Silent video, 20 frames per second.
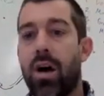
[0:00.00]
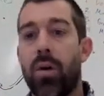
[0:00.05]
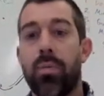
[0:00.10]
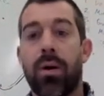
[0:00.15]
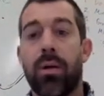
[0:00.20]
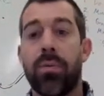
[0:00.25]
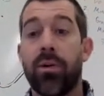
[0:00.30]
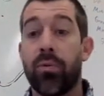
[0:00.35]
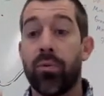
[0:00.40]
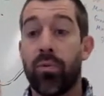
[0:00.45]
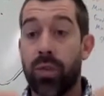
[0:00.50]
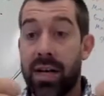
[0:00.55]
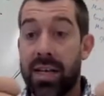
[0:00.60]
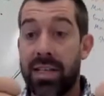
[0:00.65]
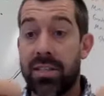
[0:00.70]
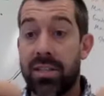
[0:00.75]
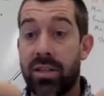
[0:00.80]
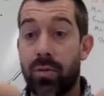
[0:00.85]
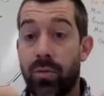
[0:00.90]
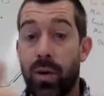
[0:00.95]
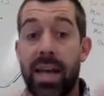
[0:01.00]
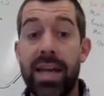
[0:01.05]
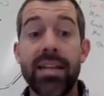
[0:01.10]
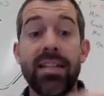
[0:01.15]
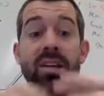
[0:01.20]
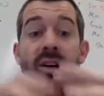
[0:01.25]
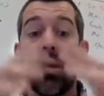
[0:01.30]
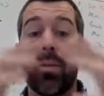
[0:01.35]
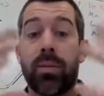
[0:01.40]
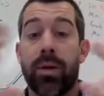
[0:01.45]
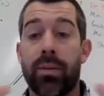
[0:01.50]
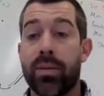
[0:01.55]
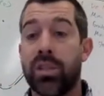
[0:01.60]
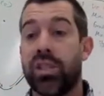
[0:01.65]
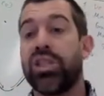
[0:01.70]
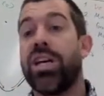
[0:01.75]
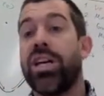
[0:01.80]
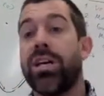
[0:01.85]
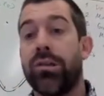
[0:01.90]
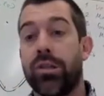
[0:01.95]
I'll probably raise the weight. I'll probably
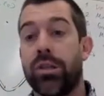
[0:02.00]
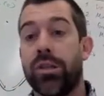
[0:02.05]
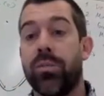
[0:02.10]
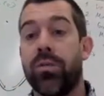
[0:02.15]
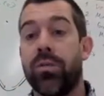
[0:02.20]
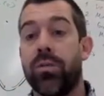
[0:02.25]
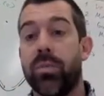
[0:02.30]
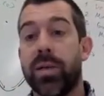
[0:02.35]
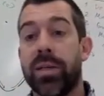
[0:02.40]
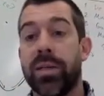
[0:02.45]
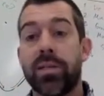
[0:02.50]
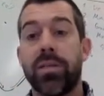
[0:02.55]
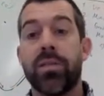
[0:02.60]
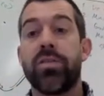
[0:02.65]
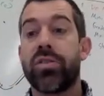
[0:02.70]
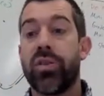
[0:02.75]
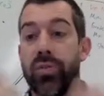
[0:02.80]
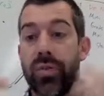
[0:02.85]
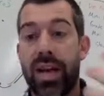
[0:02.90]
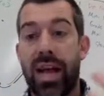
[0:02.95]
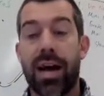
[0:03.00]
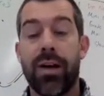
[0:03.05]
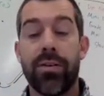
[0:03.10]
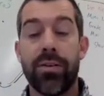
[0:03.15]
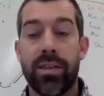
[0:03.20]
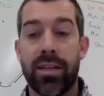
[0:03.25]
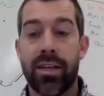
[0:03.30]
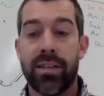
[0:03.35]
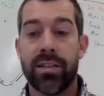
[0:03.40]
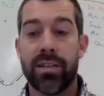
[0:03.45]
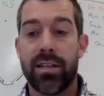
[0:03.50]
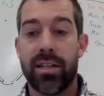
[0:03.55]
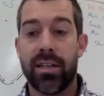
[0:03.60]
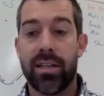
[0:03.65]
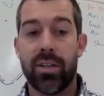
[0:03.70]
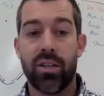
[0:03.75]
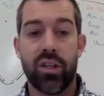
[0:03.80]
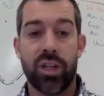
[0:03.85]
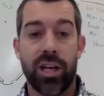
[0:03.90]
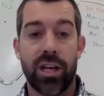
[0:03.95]
change the movements. So now things need
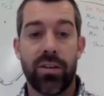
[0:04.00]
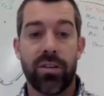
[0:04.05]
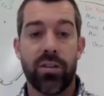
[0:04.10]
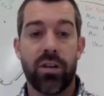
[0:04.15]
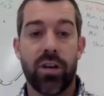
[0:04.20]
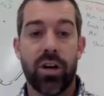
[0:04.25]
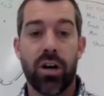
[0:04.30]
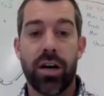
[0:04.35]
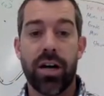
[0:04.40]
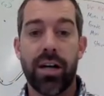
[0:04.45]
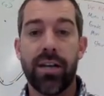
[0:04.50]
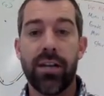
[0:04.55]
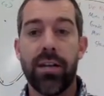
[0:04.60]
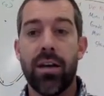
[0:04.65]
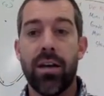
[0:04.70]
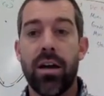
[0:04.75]
to change, all right?